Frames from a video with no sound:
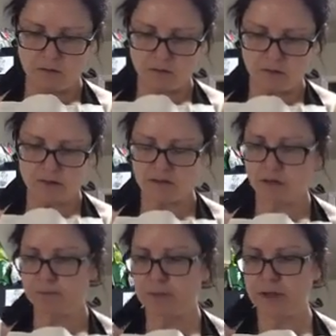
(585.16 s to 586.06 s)
because
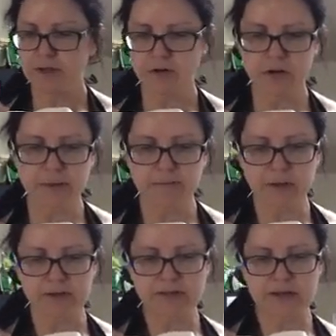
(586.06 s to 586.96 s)
they're going to be
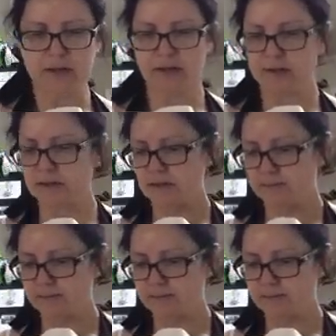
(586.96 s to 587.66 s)
bite size.